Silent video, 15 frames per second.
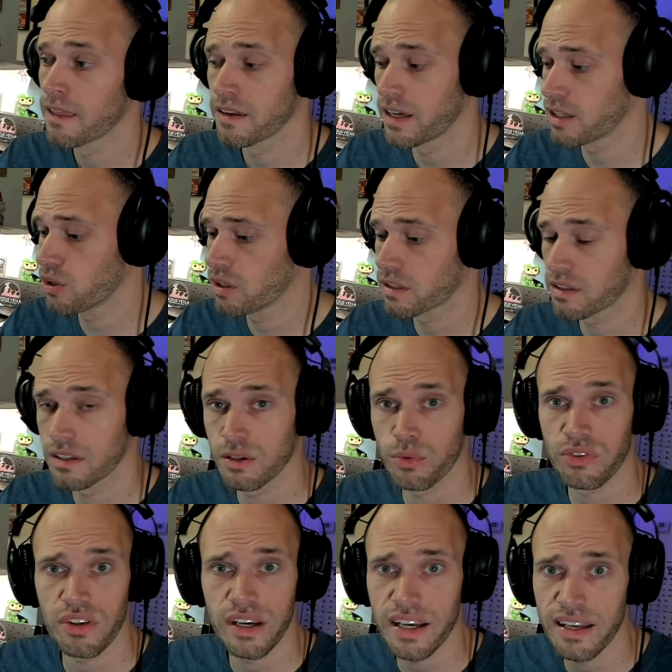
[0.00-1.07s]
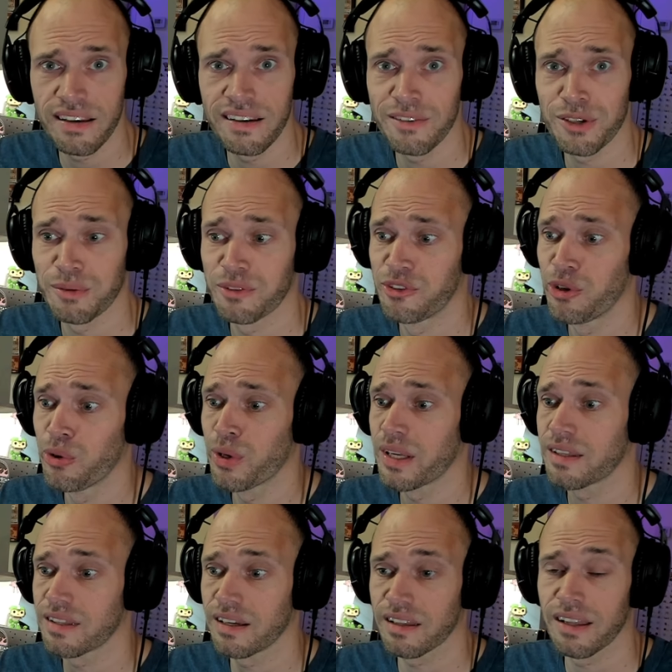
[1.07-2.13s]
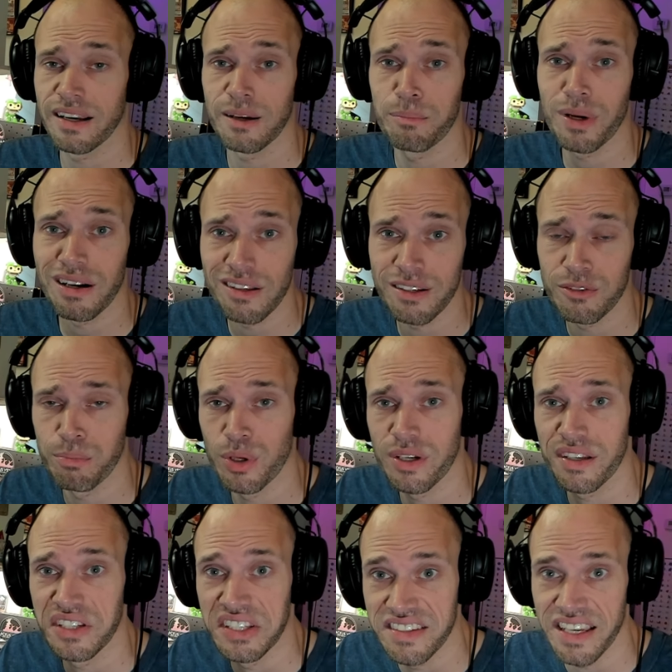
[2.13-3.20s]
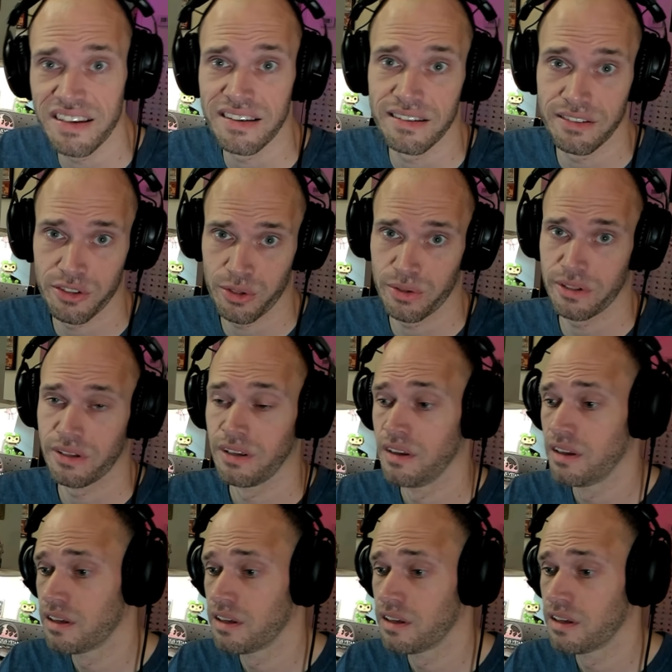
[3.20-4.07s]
and I looked and it was like I didn't even do anything, like I barely even put a dent into it,